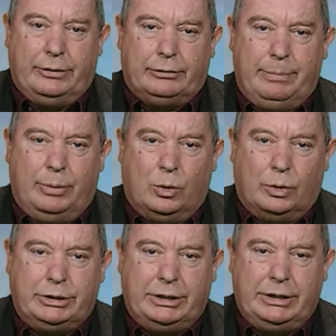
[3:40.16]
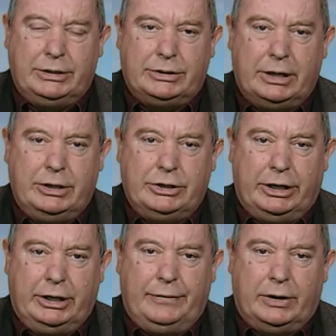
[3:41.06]
the report, it is
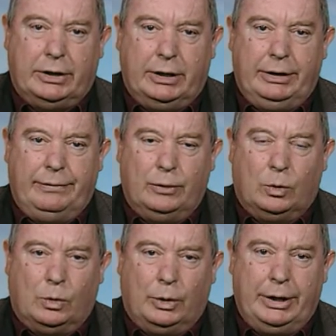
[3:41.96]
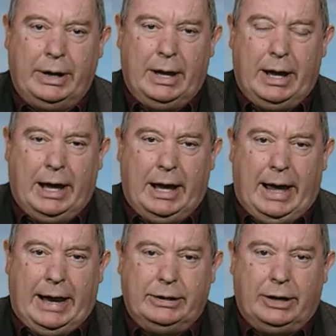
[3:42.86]
significantly flawed,
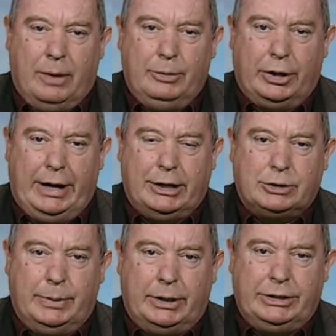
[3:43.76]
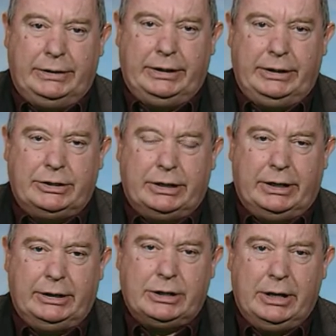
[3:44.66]
and I'm not an expert in these
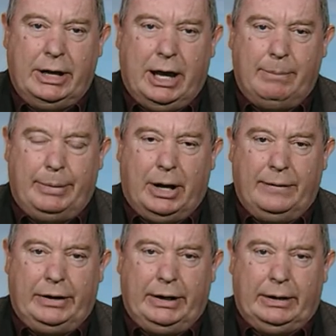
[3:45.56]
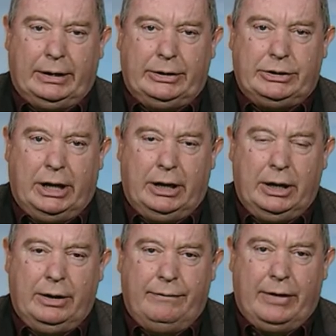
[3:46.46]
things, but I think that
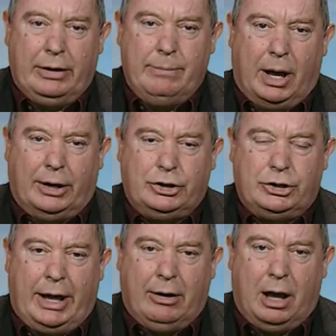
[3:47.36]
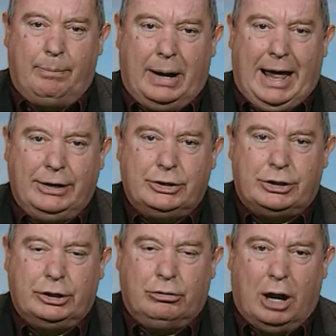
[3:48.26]
very much there are plans
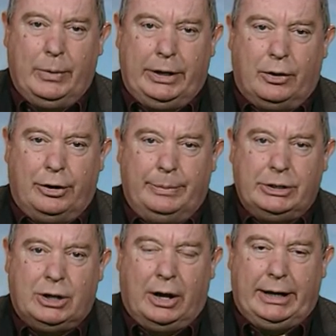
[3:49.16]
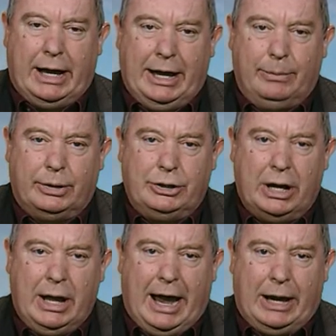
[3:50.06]
to grow economies like Cambridge,
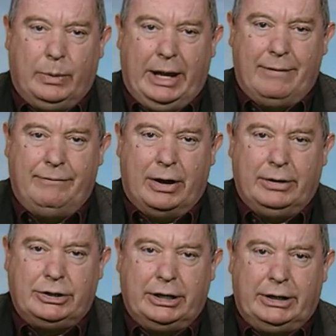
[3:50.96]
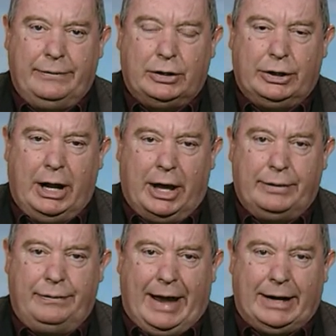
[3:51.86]
and we have very significant
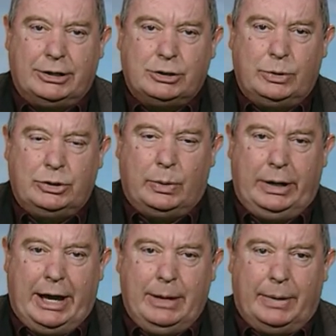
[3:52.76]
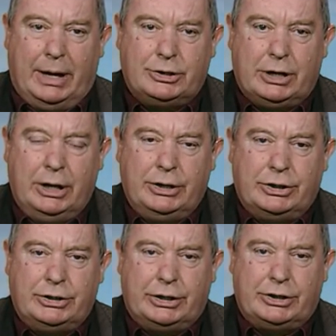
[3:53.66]
other factors which will enable us
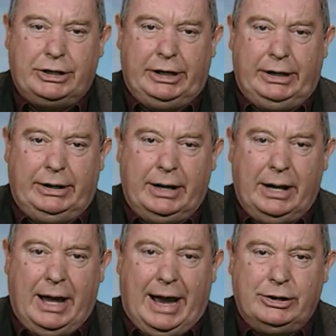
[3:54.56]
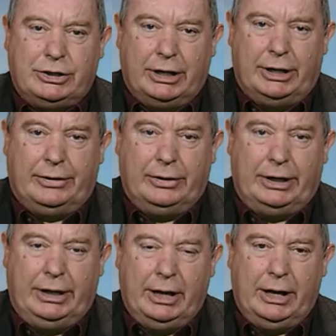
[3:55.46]
to succeed. And
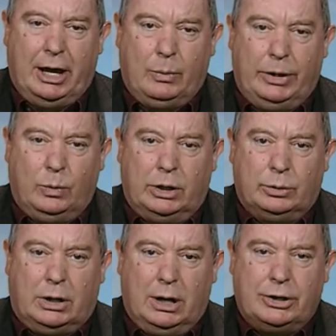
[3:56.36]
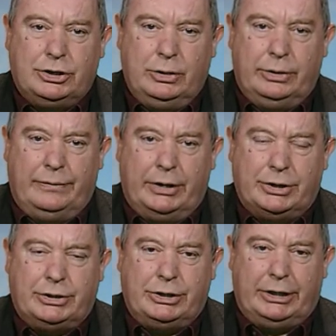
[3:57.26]
certainly with a world-class
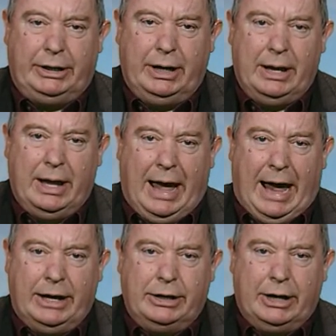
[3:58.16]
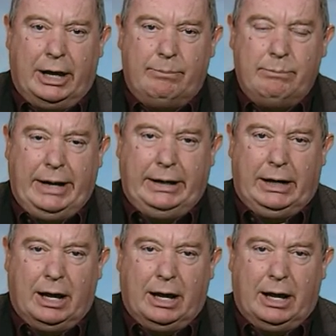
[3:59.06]
university and many